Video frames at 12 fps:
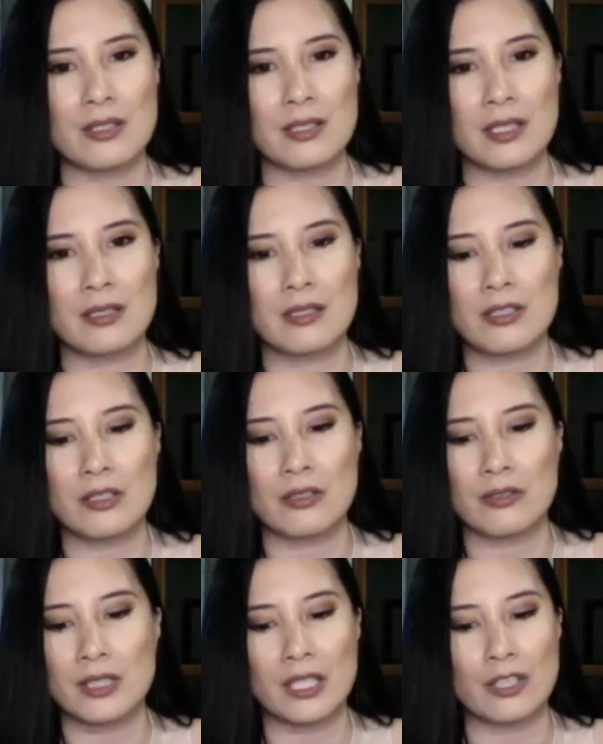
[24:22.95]
And,
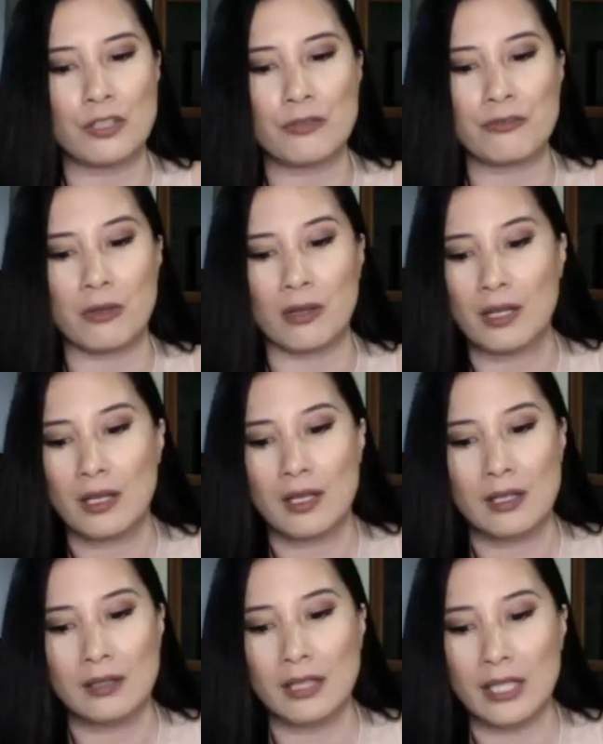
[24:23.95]
thank you for
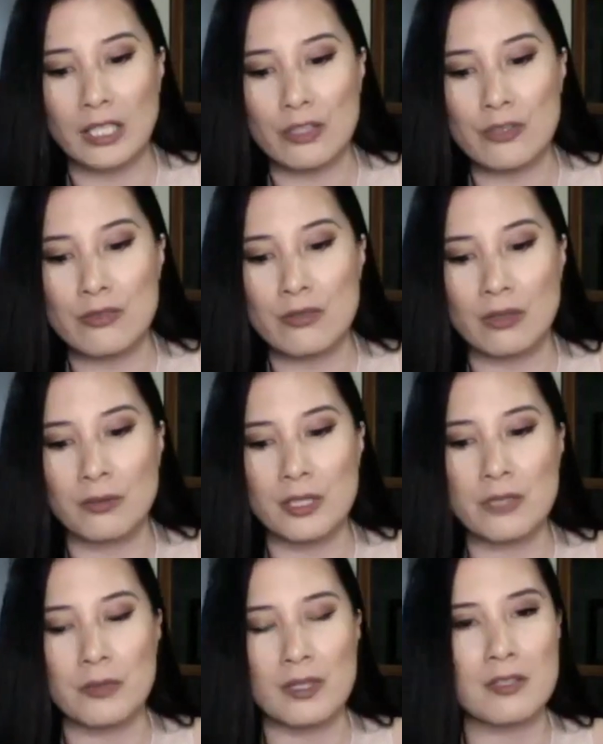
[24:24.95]
letting us know what
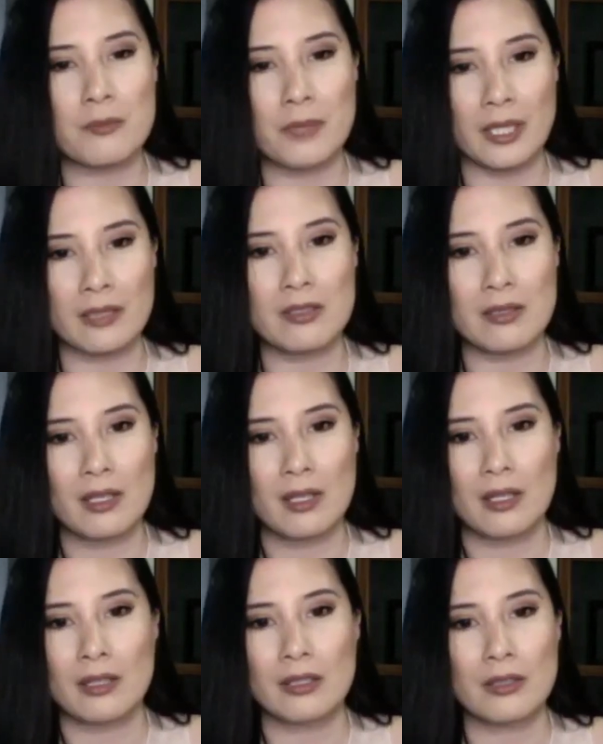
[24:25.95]
to expect,
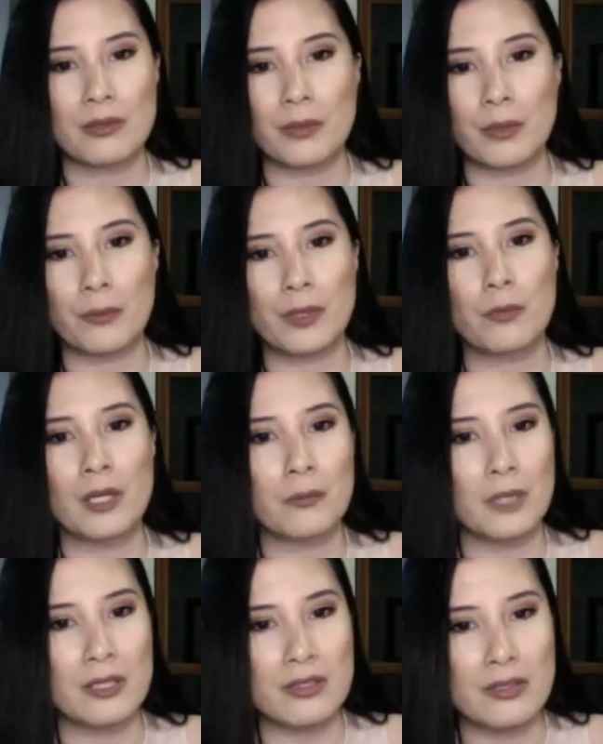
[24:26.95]
when one
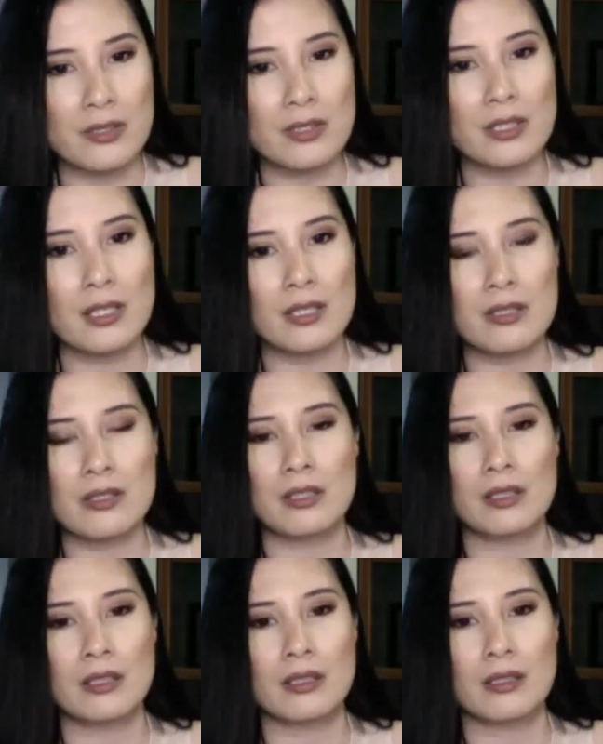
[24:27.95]
wants to ski this
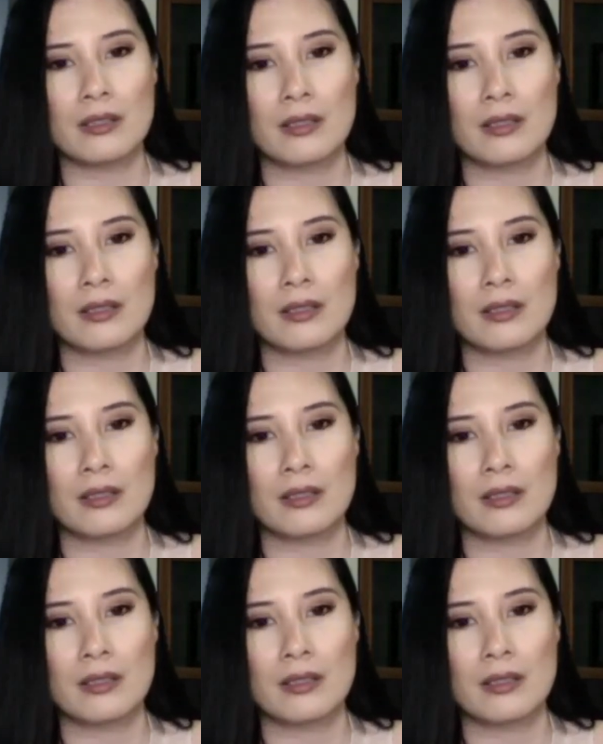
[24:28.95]
year,